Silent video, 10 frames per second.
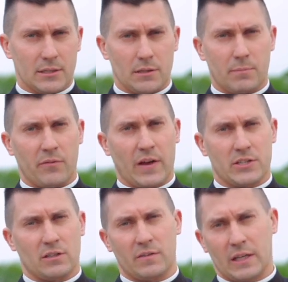to the
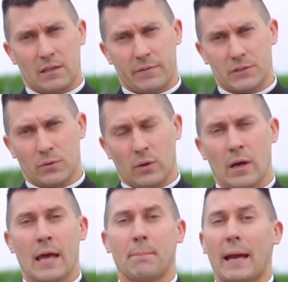perfection of the individual
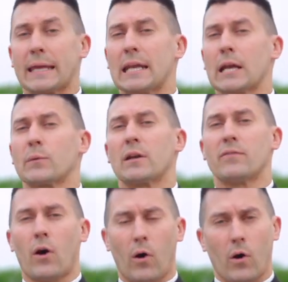by getting rid
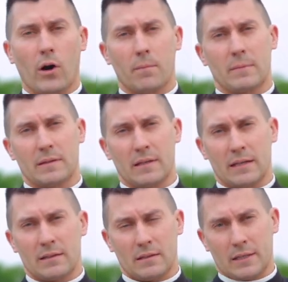of harm
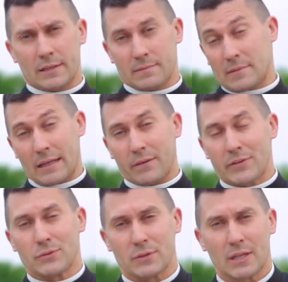that the
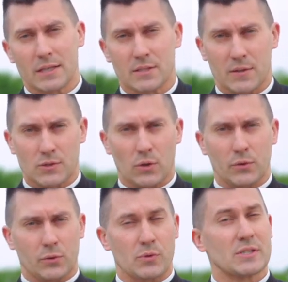individual does to the
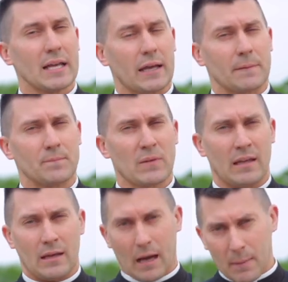soul through sin.
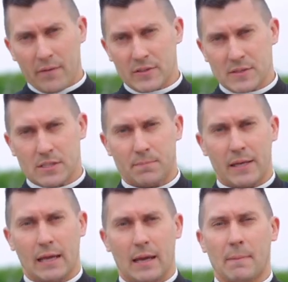I'm obviously
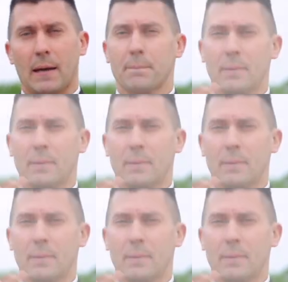speaking about